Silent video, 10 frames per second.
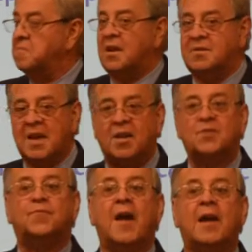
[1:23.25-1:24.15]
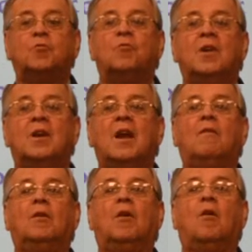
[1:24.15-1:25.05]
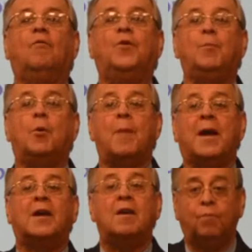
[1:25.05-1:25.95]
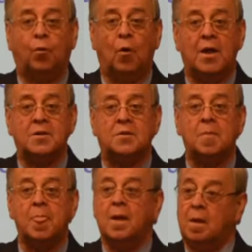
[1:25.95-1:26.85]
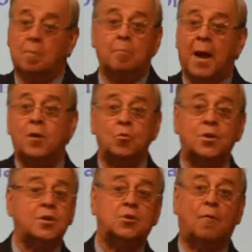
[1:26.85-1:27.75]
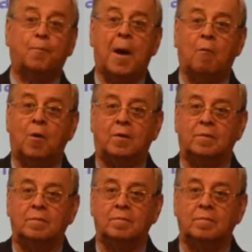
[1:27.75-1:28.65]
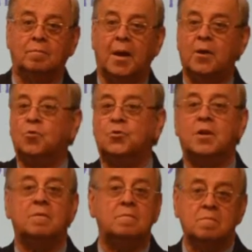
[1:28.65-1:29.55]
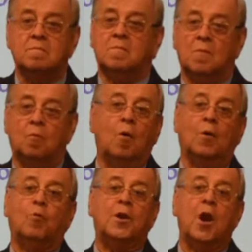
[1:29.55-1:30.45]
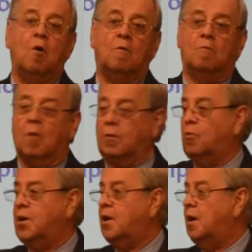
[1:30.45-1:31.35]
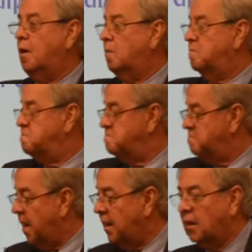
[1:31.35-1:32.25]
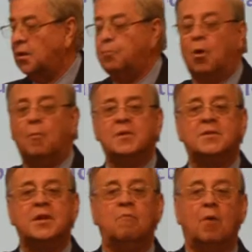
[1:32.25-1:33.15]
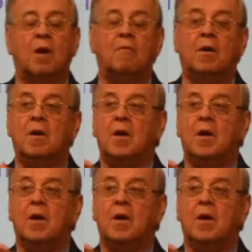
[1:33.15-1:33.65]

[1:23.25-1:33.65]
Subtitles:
a satisfactory level of diplomatic influence by using soft power, by using what we know, medical diplomacy, whatever.